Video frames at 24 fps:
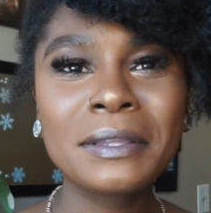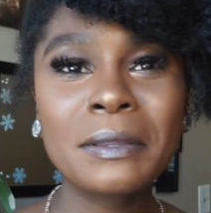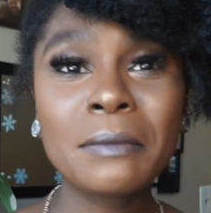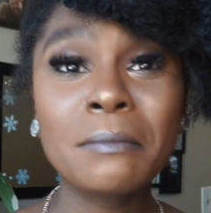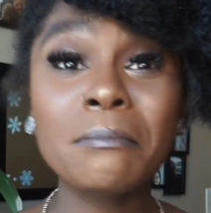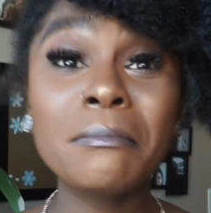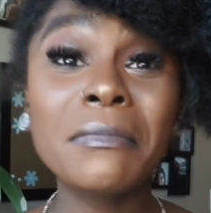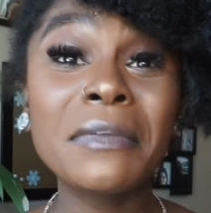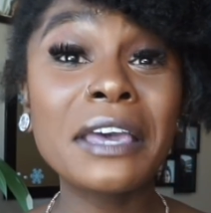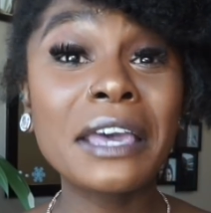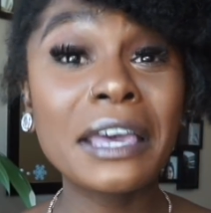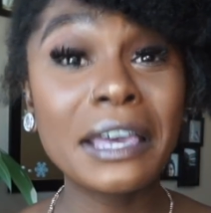
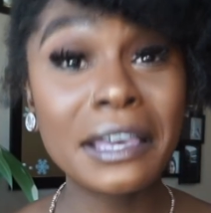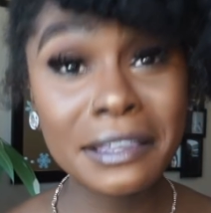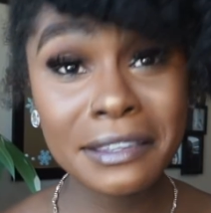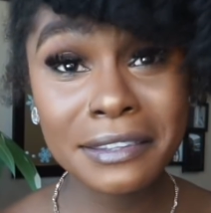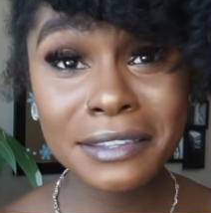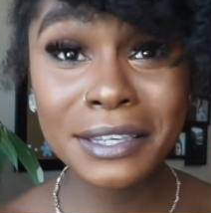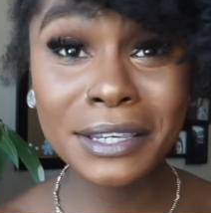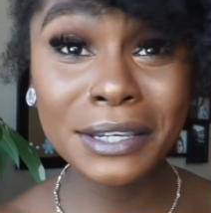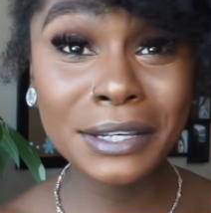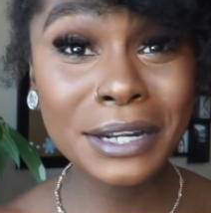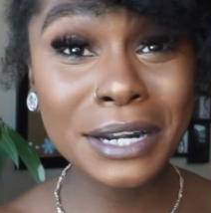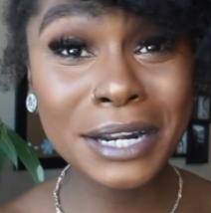me,
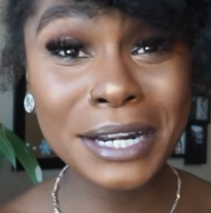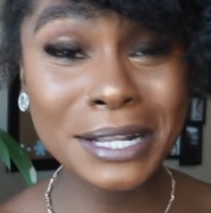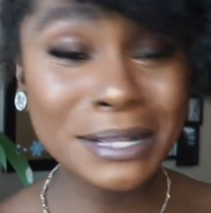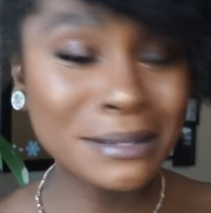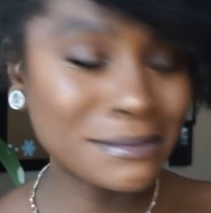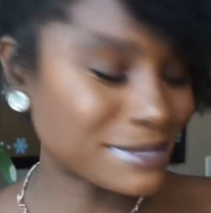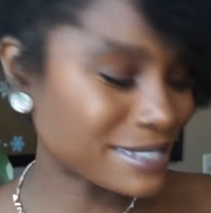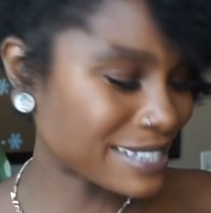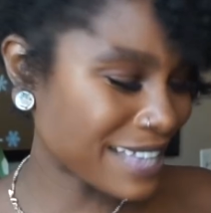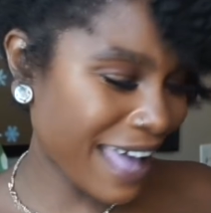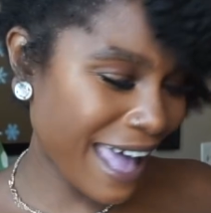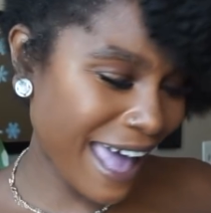you know what
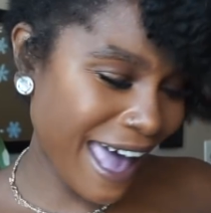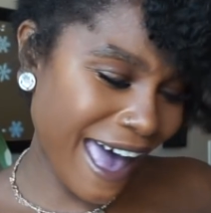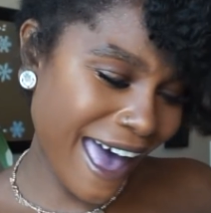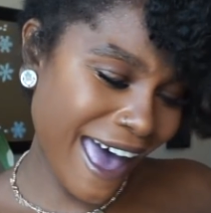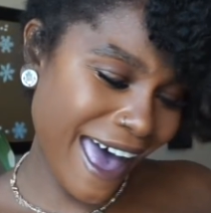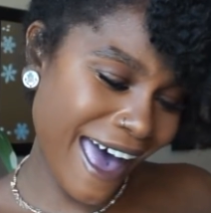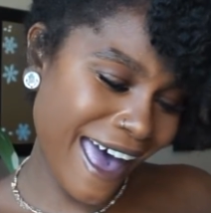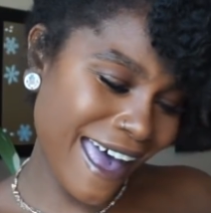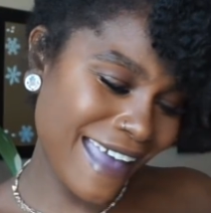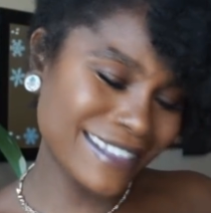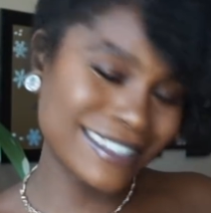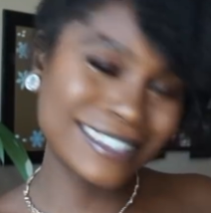I'm
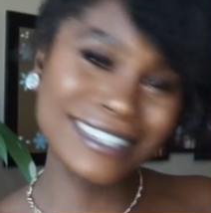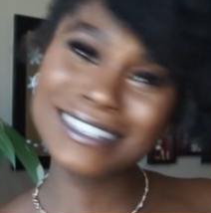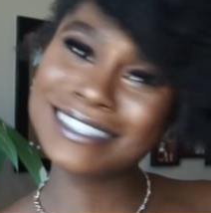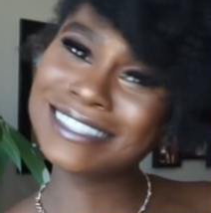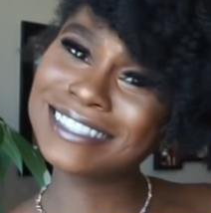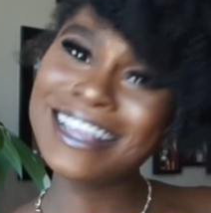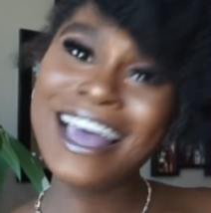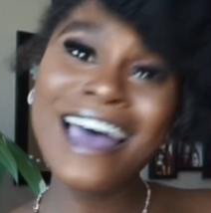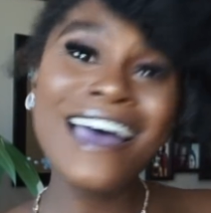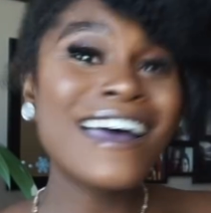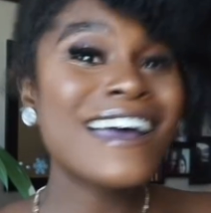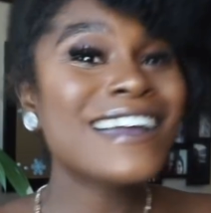saying?